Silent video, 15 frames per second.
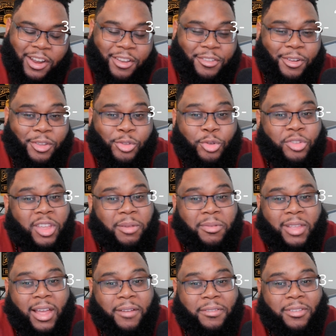only 2
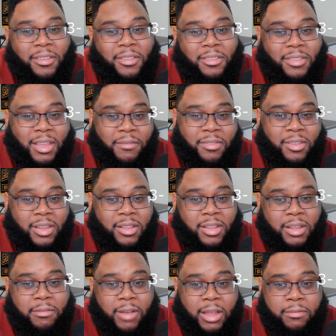teams left,
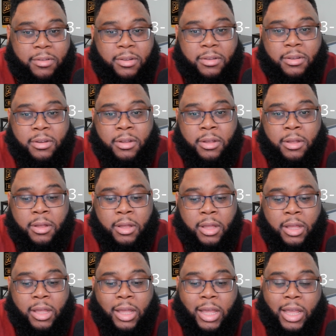17D Raven
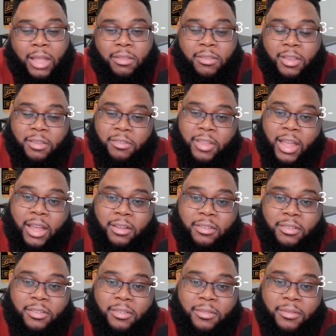and
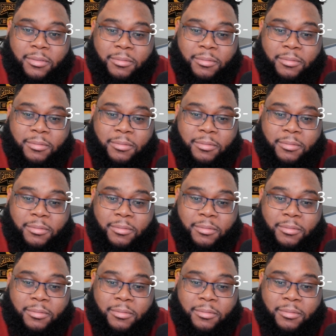T-Stacks.